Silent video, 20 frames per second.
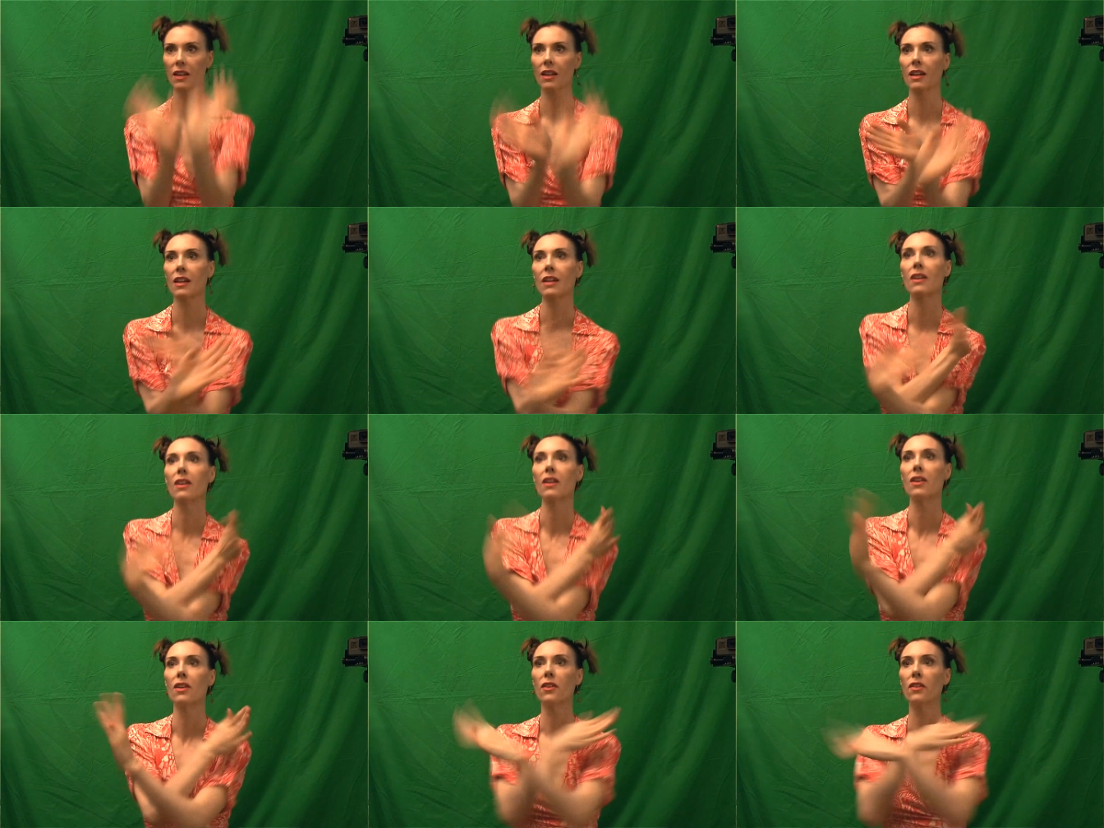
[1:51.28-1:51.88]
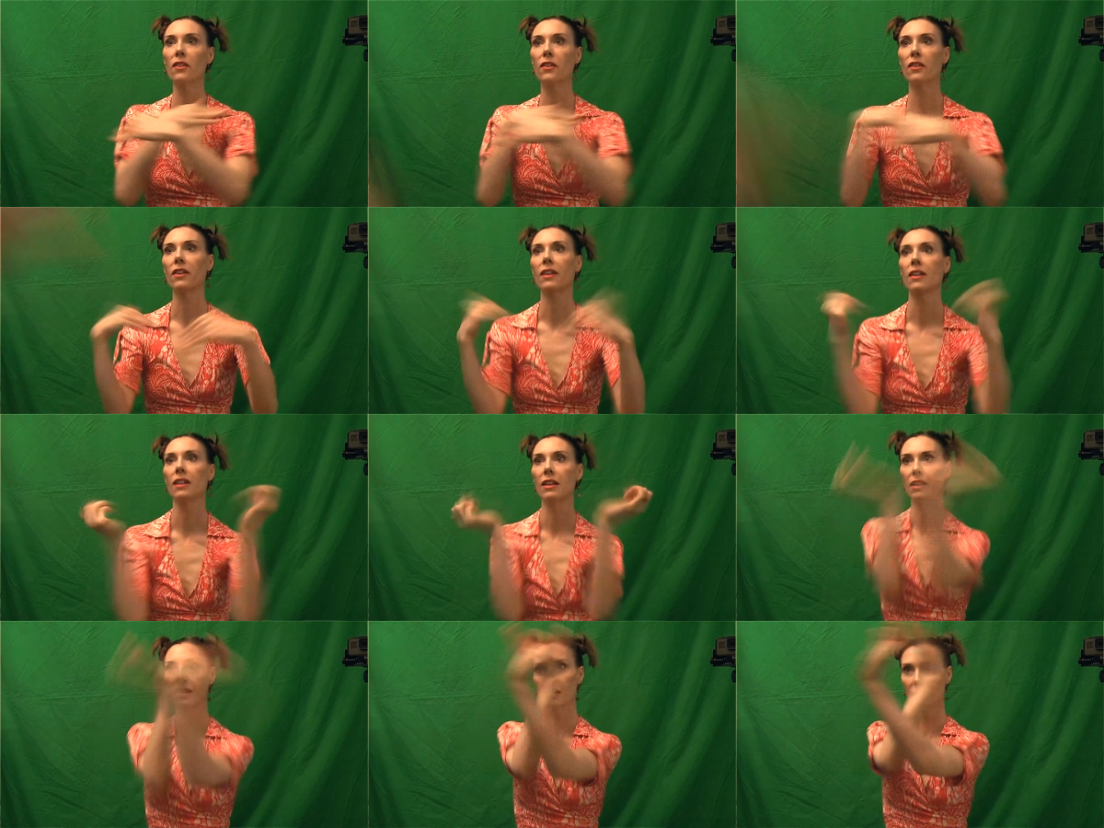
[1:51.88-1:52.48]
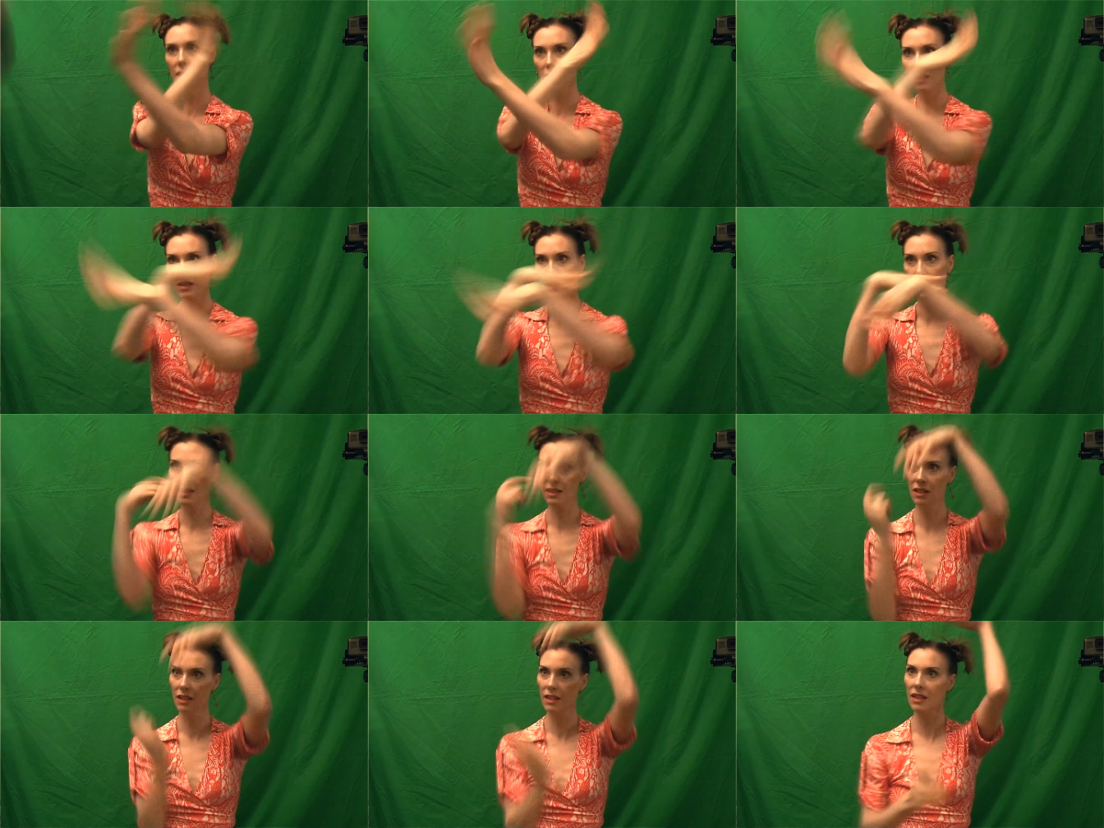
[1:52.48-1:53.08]
you see how you're using both
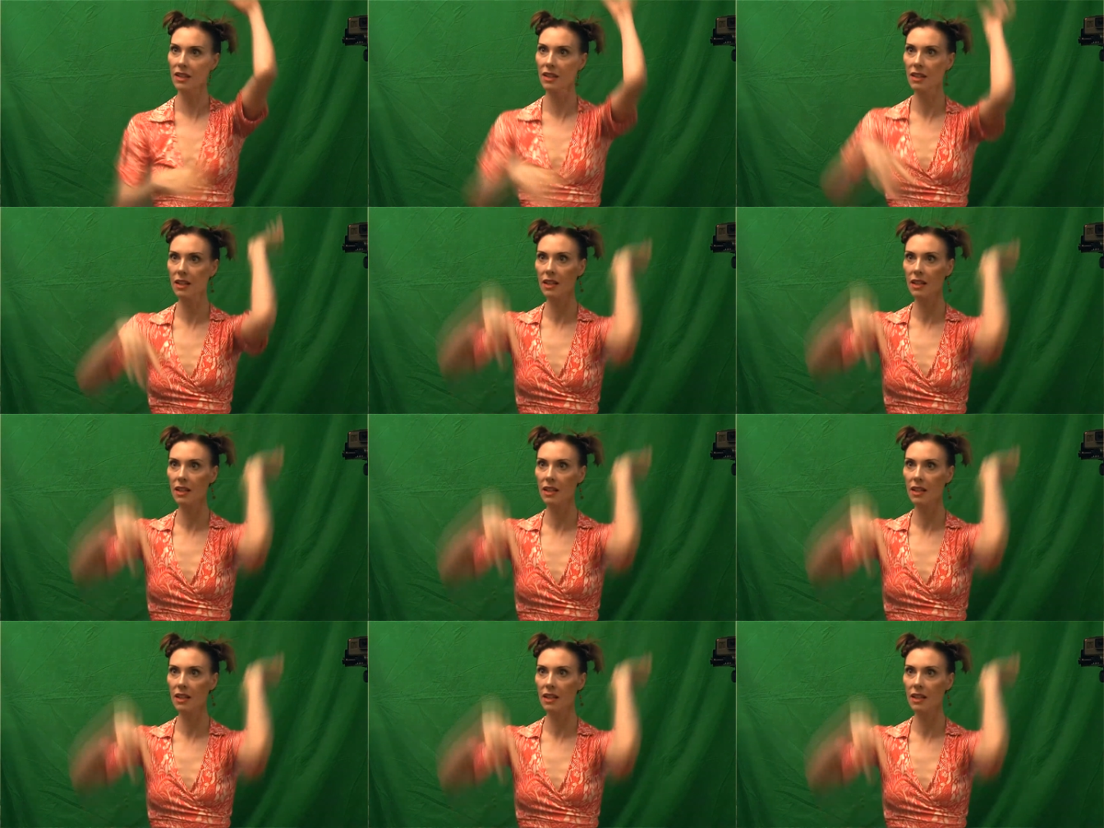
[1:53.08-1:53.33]
hands and you're going like